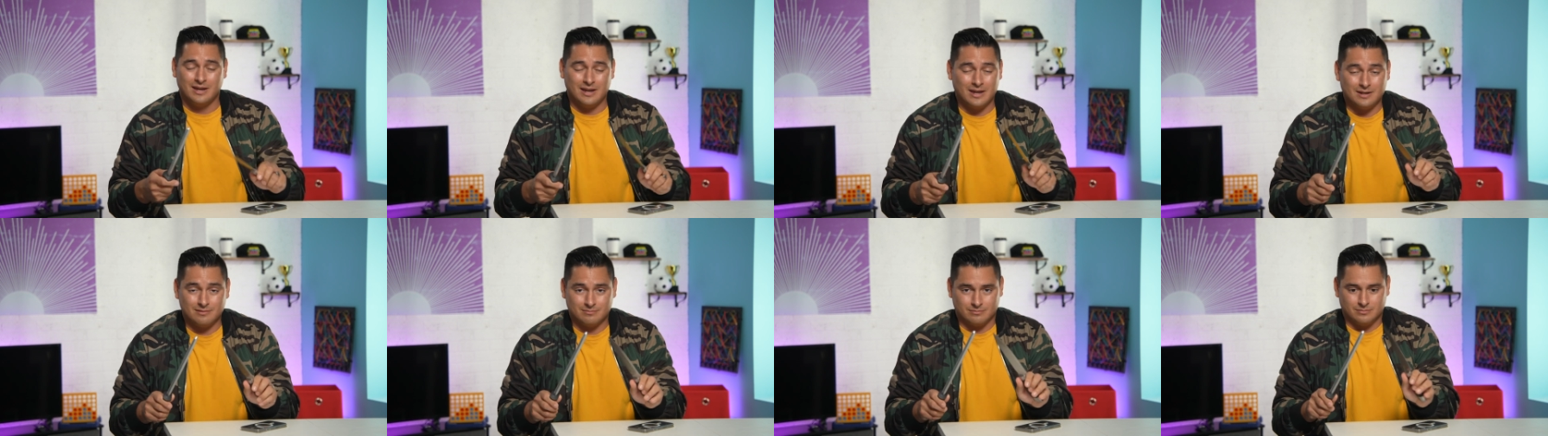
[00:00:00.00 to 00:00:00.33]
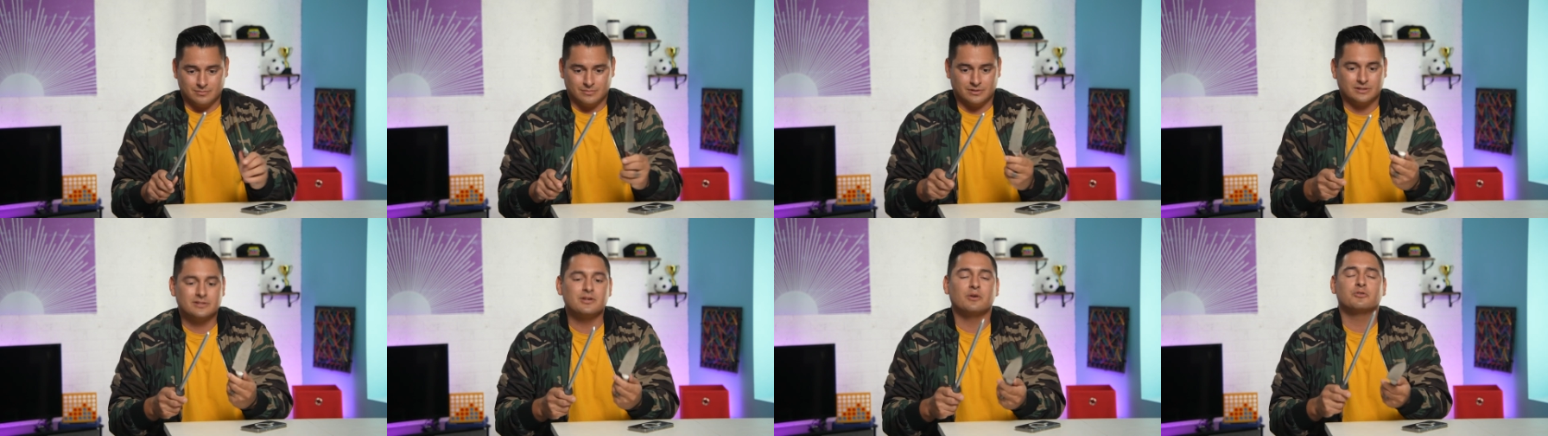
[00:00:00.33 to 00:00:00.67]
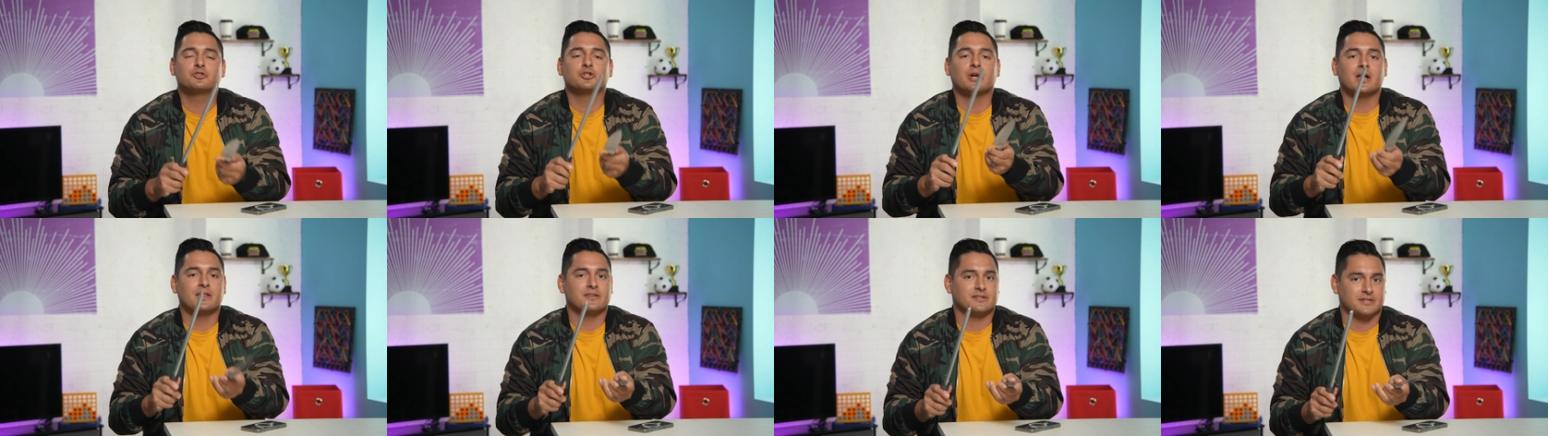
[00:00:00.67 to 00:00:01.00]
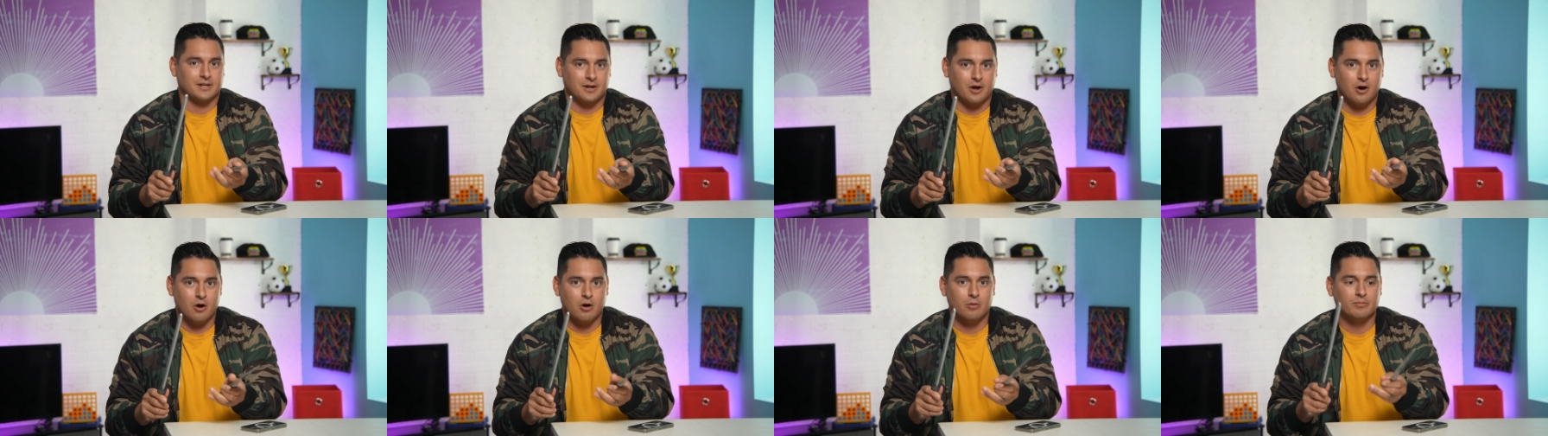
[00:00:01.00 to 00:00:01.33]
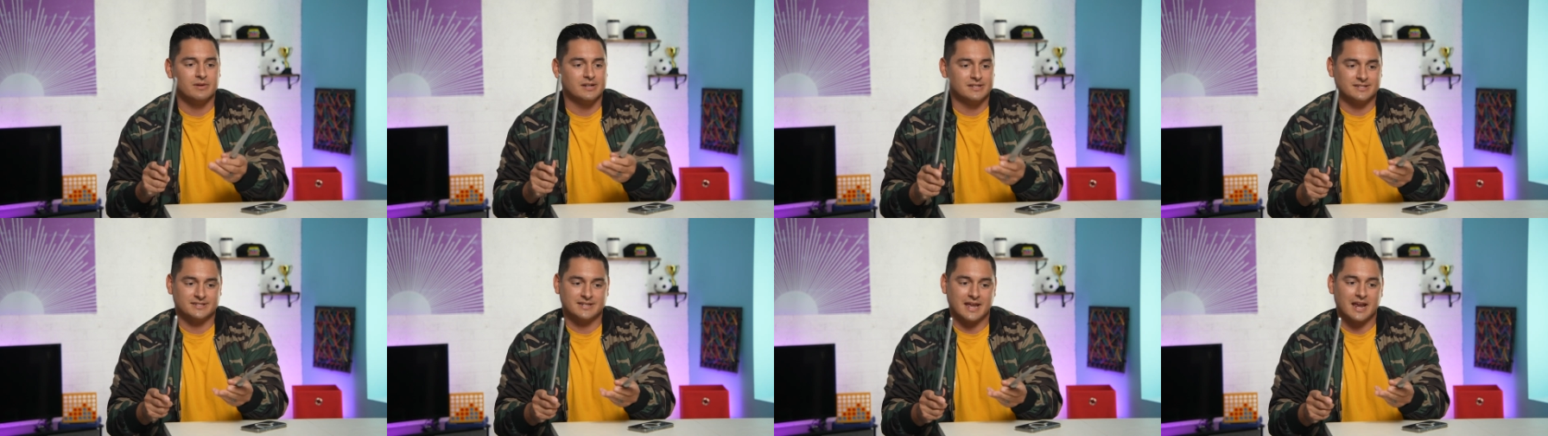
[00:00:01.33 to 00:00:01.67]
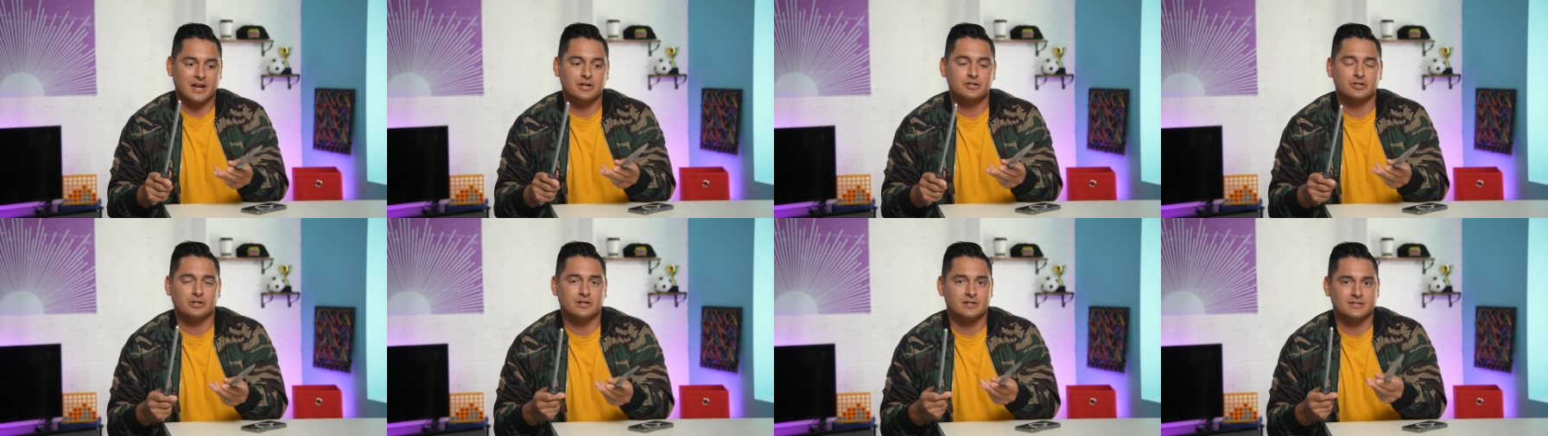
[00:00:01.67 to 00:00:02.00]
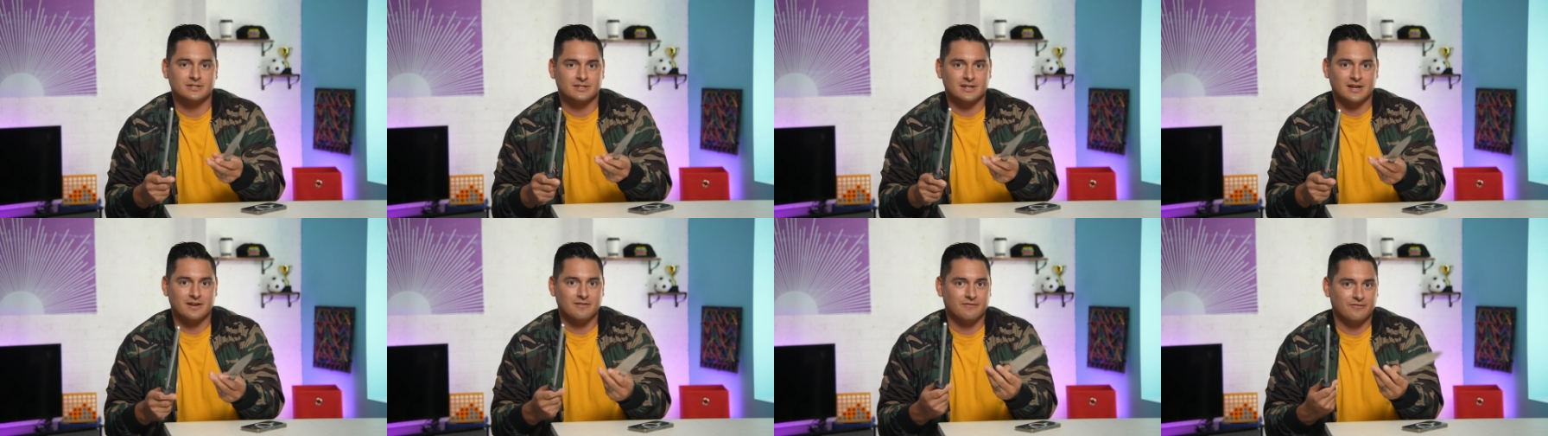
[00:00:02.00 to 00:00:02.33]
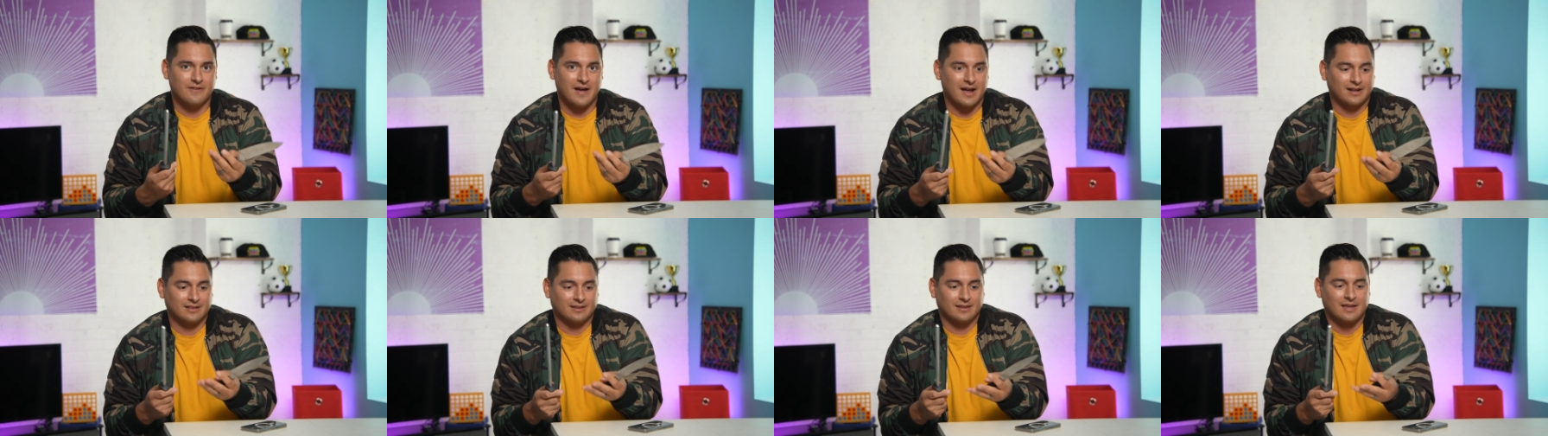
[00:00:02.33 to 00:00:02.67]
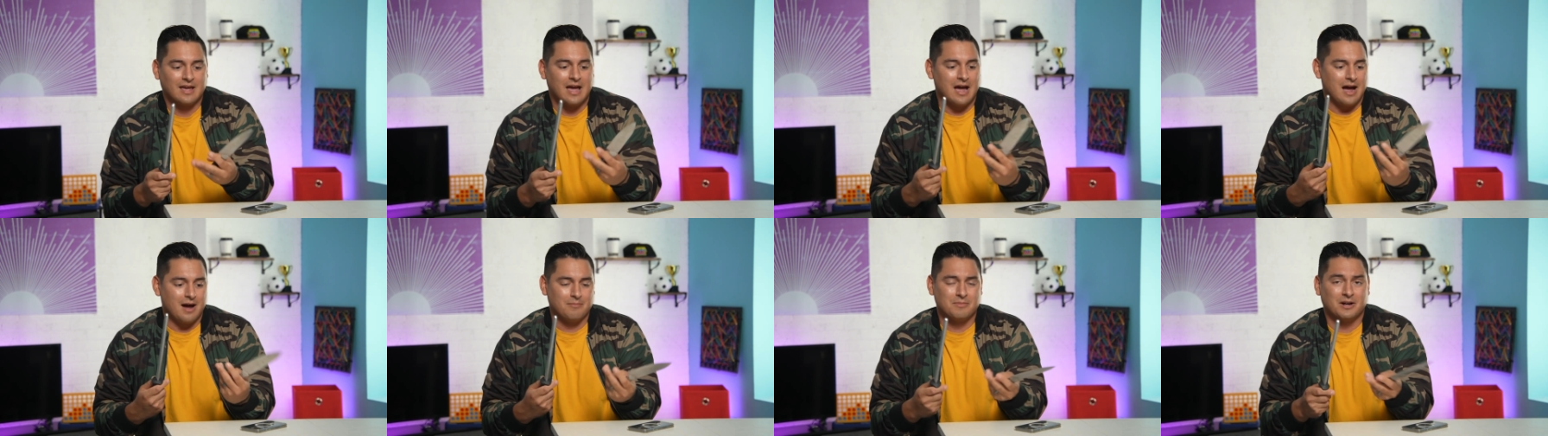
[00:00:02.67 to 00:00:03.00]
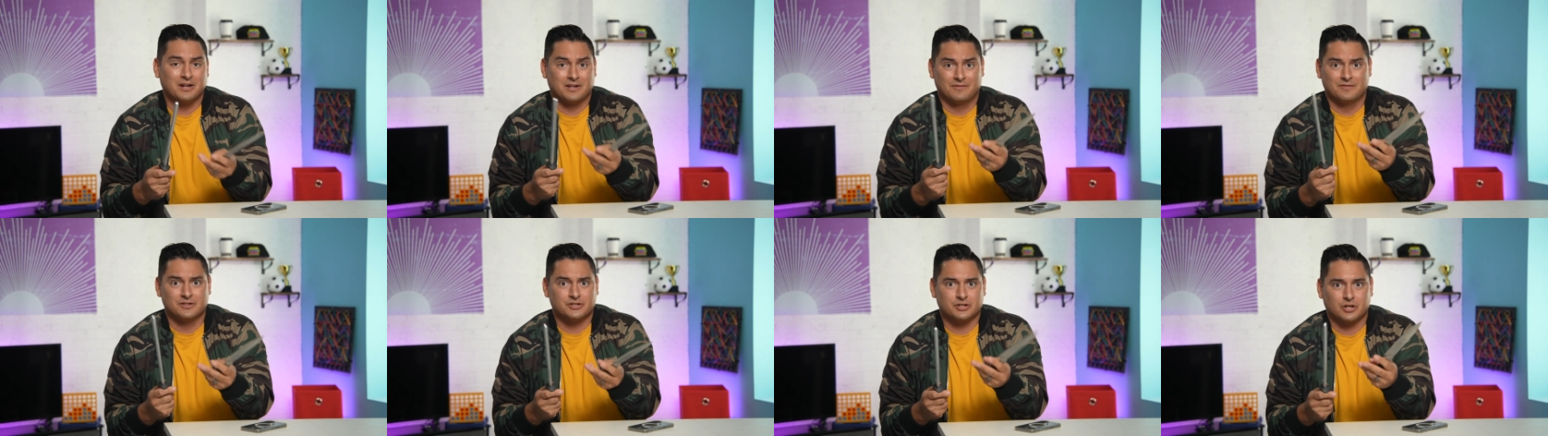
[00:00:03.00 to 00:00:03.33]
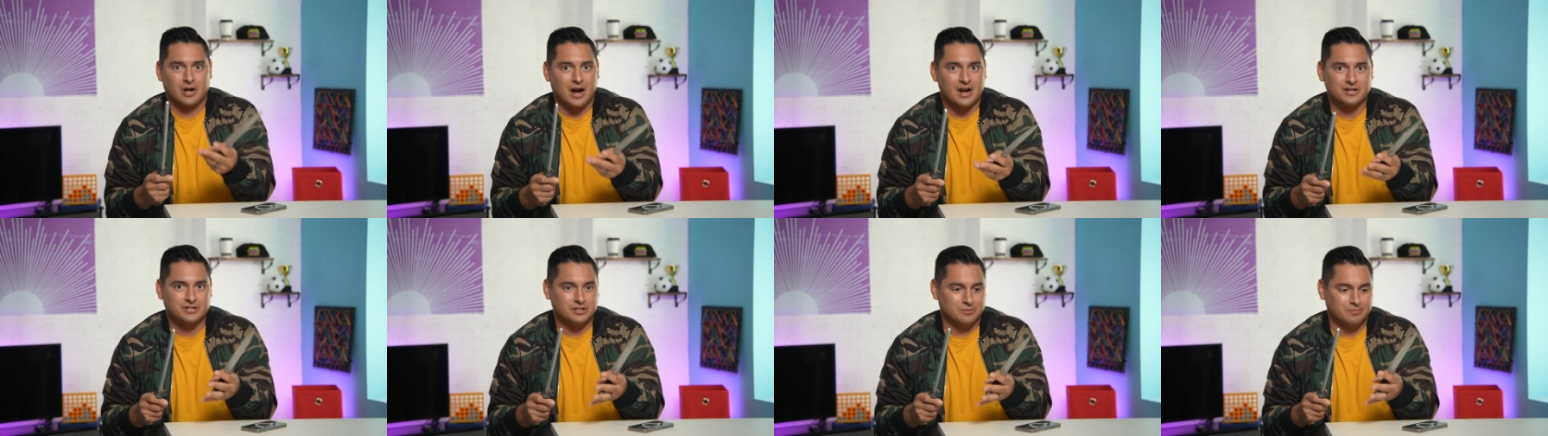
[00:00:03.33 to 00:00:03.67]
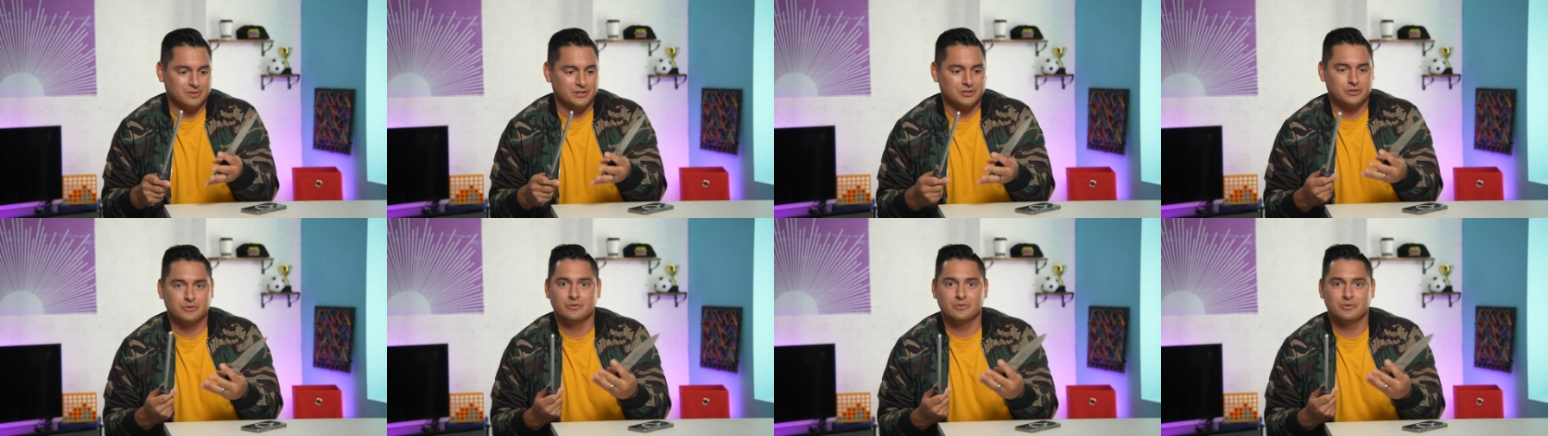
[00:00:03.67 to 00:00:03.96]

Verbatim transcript: And don't try this at home, it's dangerous. In fact, I'm not even sure I should be